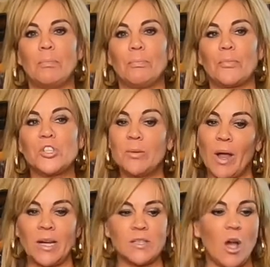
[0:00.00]
She
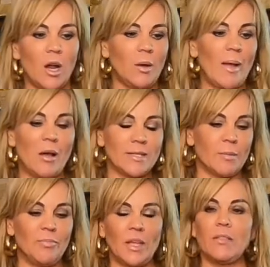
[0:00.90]
might talk about
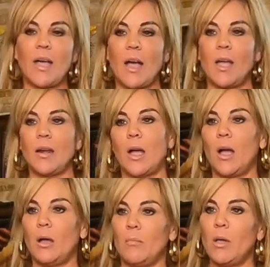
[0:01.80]
something
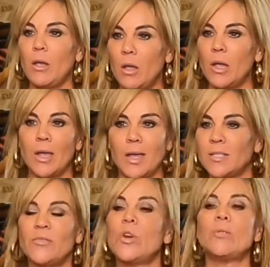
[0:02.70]
that is
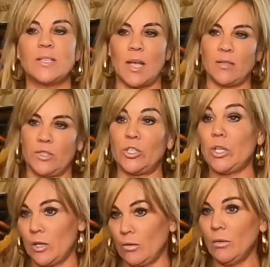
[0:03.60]
of no sense to
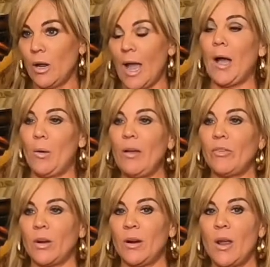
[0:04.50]
you.
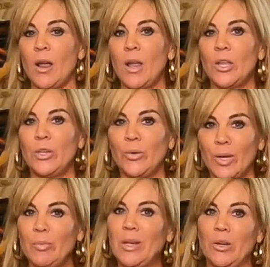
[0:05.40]
However, you
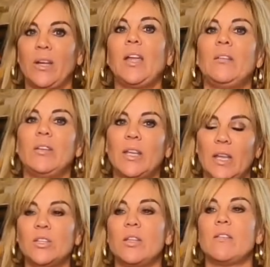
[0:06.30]
can be creative and get
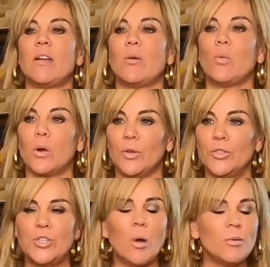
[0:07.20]
into their world.
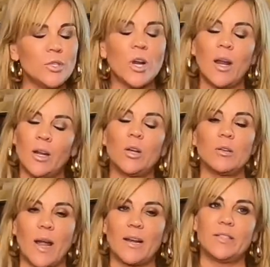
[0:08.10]
Don't try and
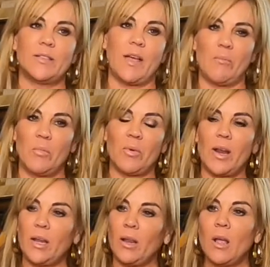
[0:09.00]
correct them,
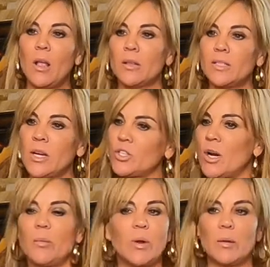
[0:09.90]
right? Let's not try to
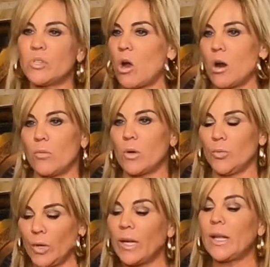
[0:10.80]
bring them to our world. We're
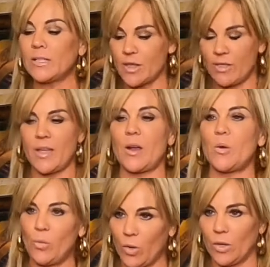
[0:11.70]
going to get to their
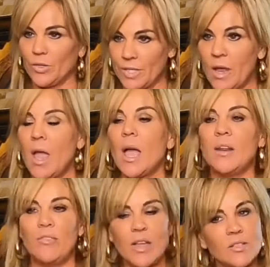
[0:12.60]
world. And if
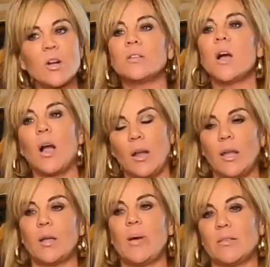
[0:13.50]
they start talking
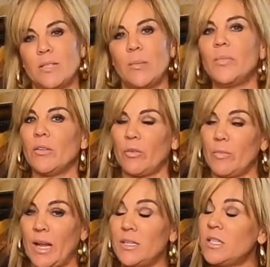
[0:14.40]
about something from
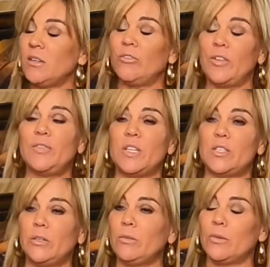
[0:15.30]

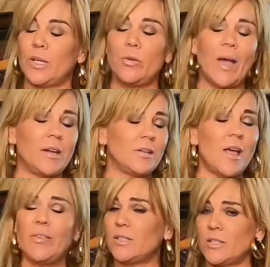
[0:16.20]
1952 that you had
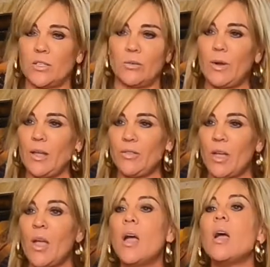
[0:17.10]
nothing to do with,
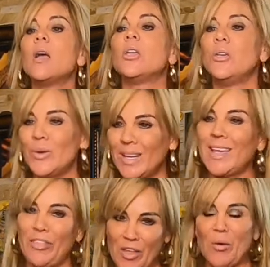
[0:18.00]
you can
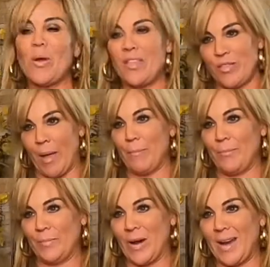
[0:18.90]
get there with them,
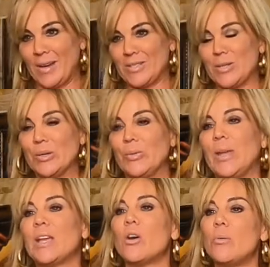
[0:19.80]
right? So we
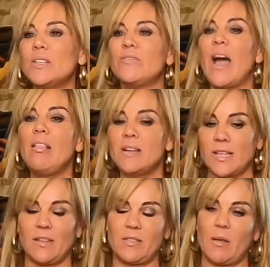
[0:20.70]
can always
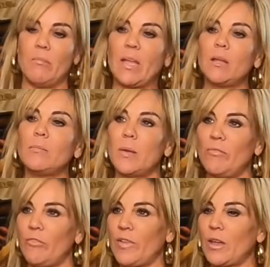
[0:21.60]
validate them, making them
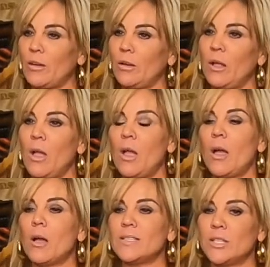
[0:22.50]
feel
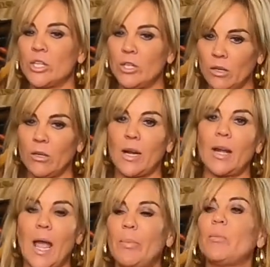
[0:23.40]
secure and
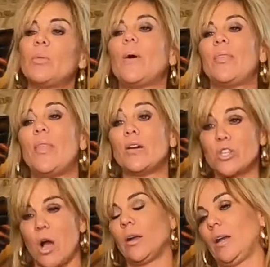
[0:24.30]
happy with what they're
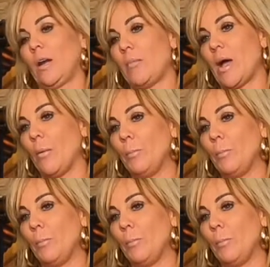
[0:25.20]
talking about.